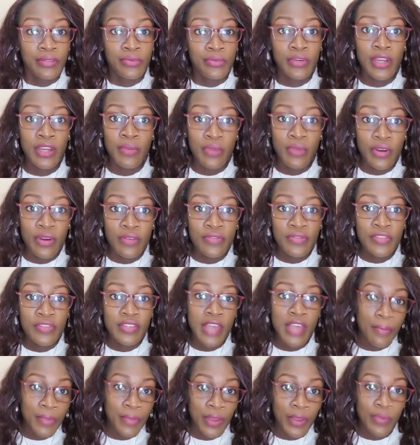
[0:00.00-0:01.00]
remove
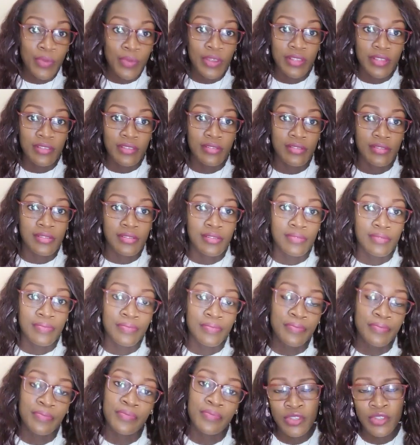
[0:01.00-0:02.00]
some babies
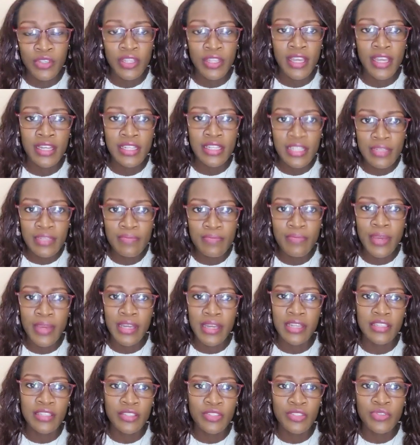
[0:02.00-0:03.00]
so that it
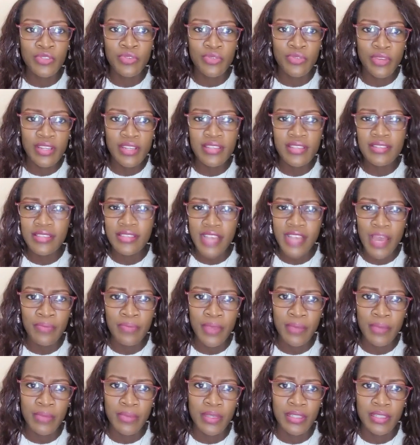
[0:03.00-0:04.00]
manages to raise some
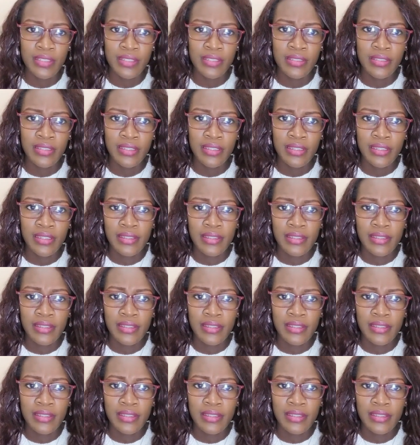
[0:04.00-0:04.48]
babies